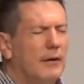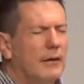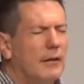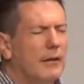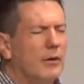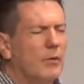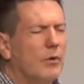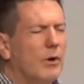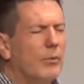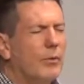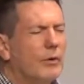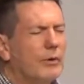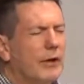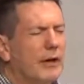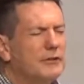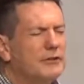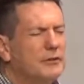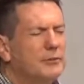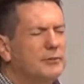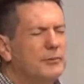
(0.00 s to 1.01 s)
that we would
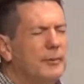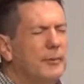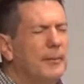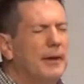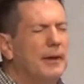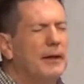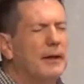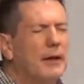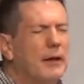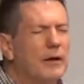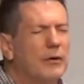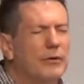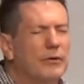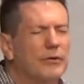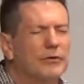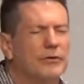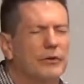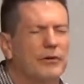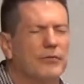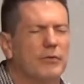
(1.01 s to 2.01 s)
not just be
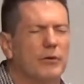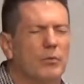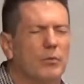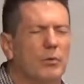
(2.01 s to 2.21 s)
hearers of your